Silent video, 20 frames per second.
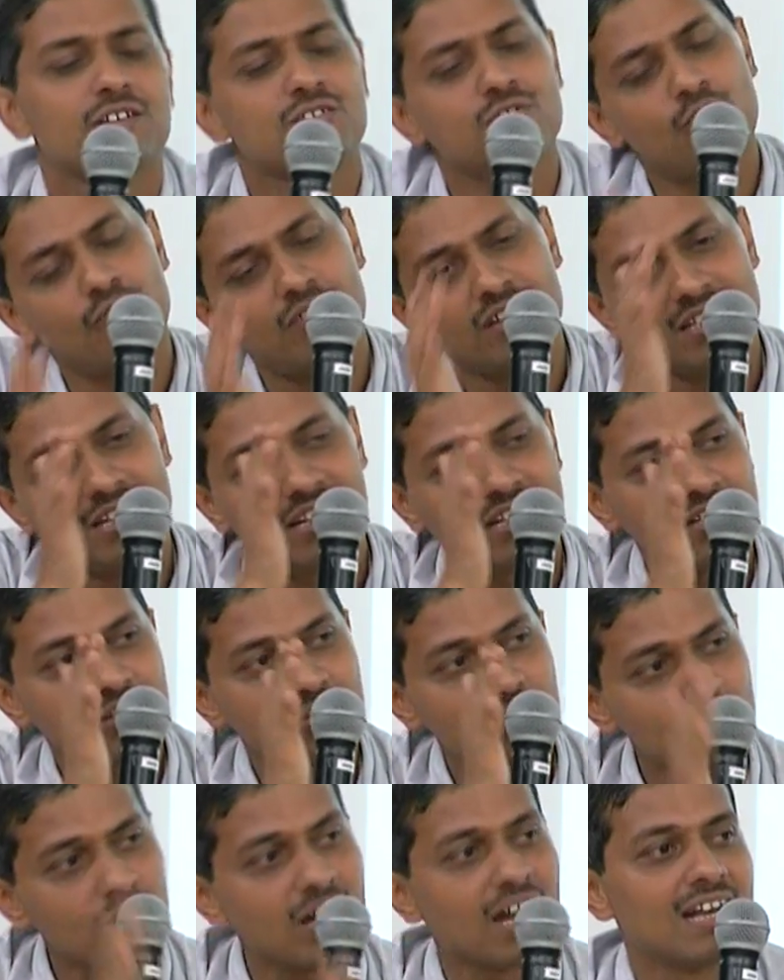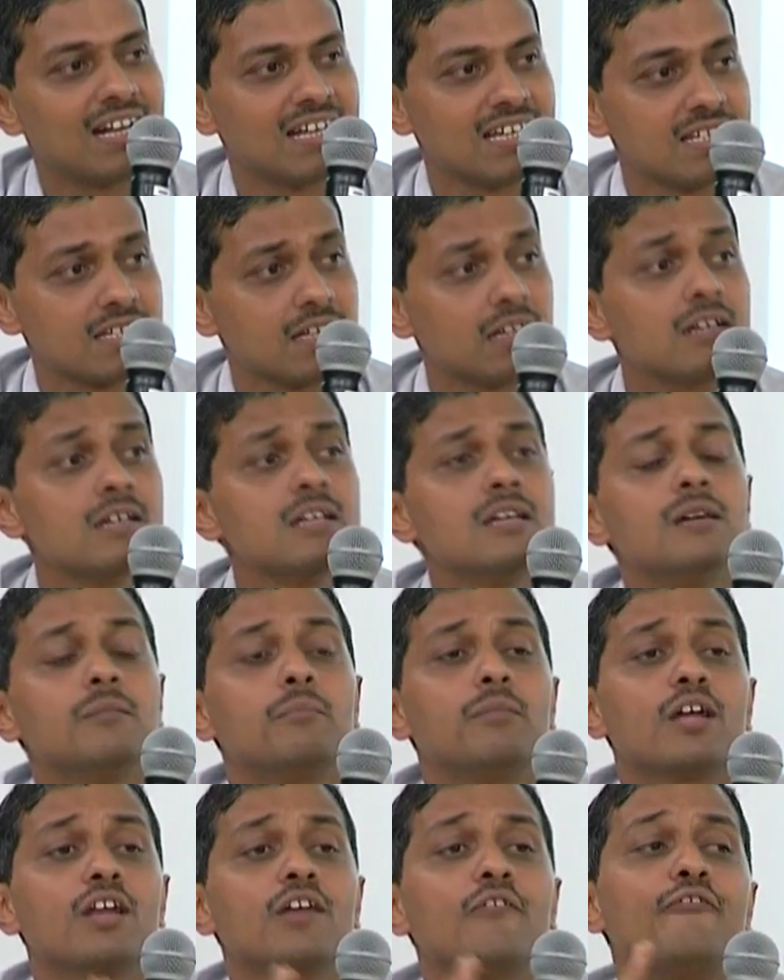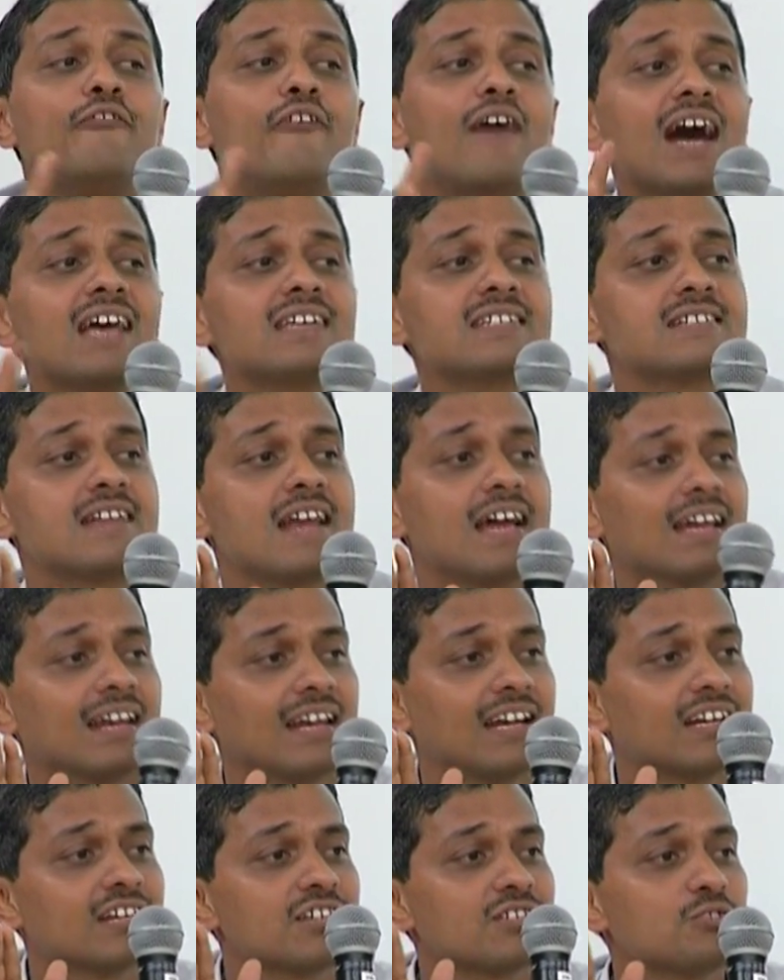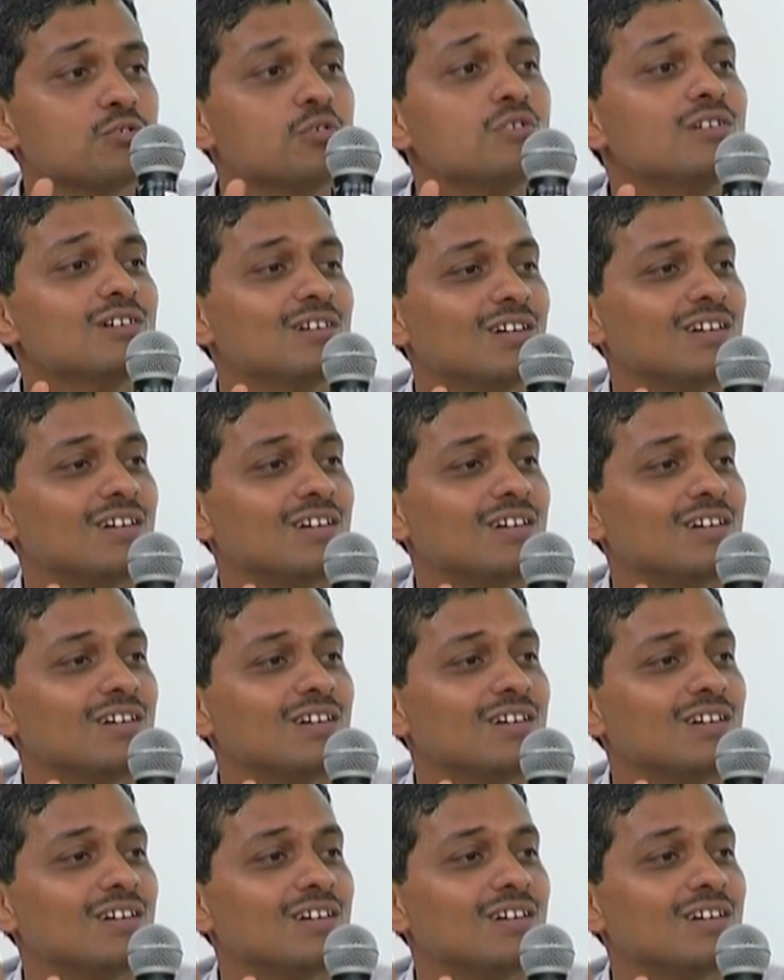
So first let's do Cartesian, but on a fast track let us do